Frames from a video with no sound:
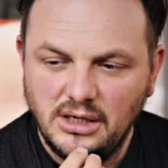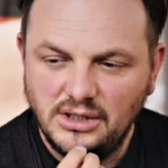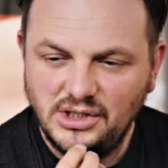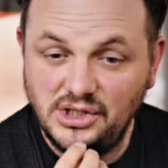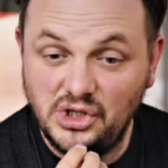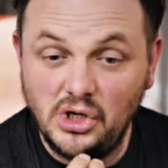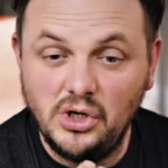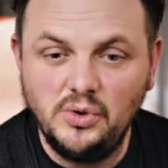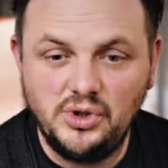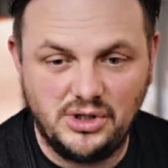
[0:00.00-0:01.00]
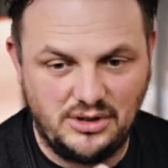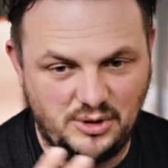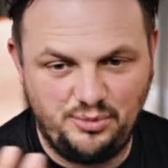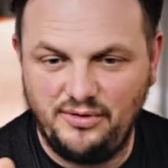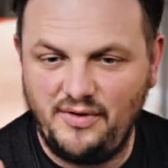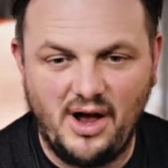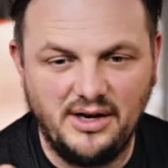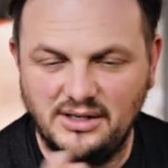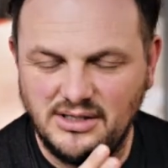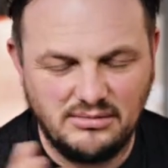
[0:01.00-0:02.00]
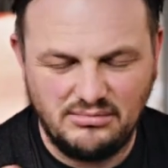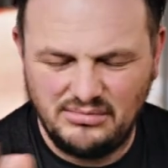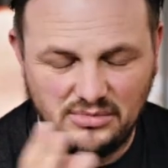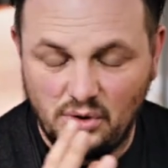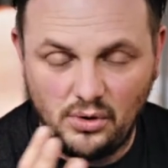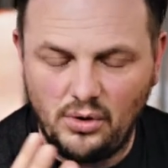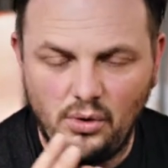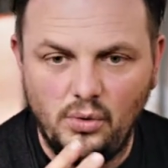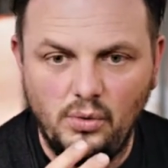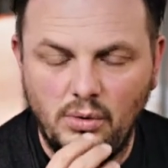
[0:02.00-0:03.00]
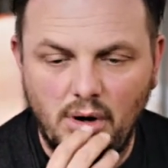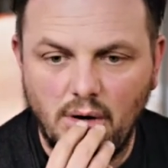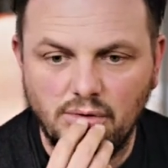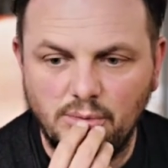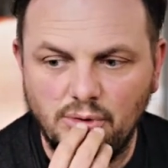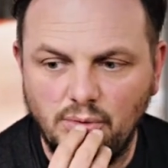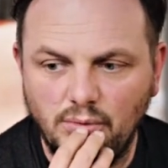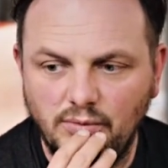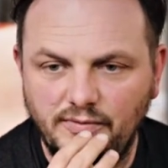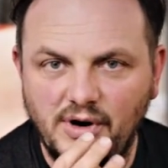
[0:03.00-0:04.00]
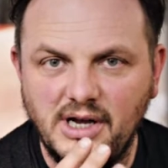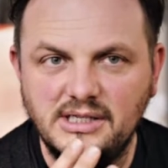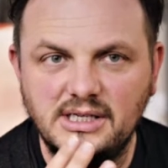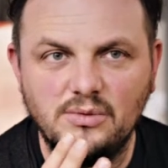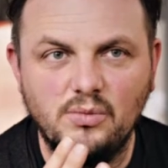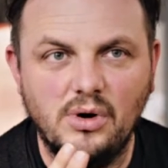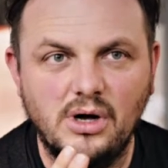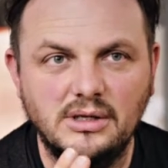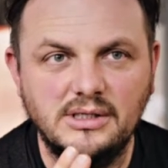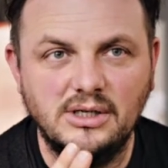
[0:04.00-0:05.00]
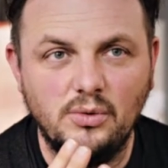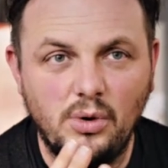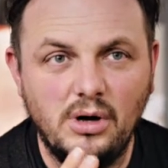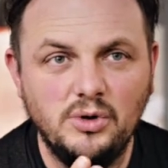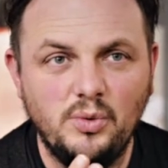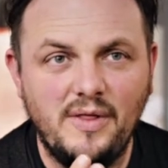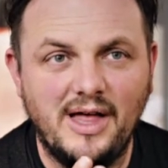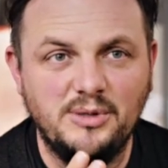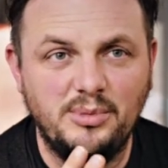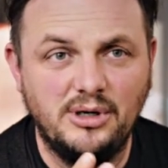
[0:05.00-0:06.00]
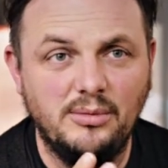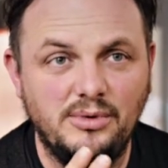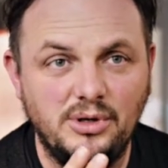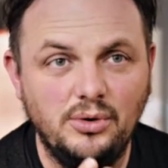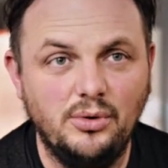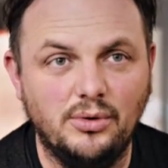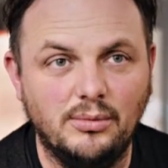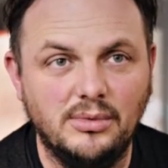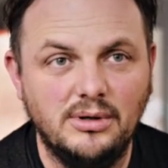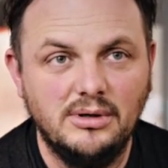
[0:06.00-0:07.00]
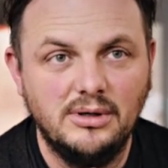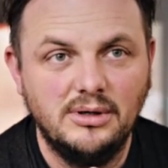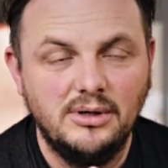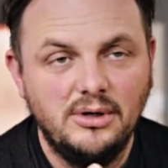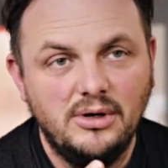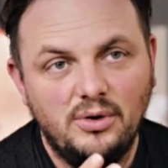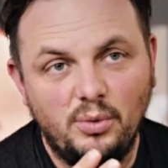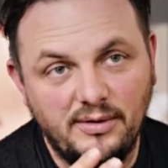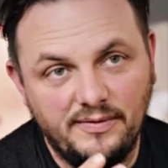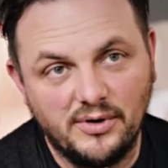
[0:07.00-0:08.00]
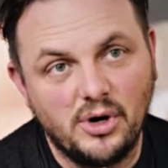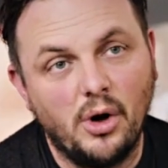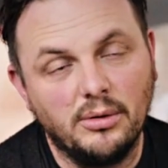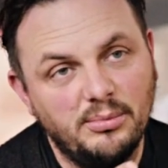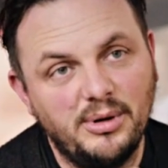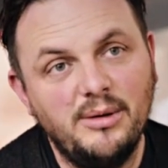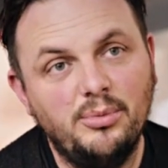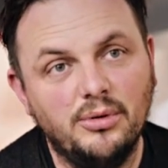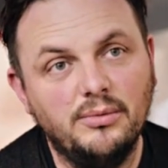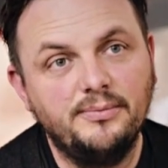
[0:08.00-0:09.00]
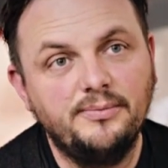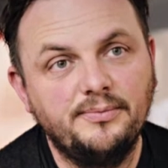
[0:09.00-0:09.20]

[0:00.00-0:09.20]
solutions providers, all horrible phrases and words. In a world where that's become the norm, we've forgotten people.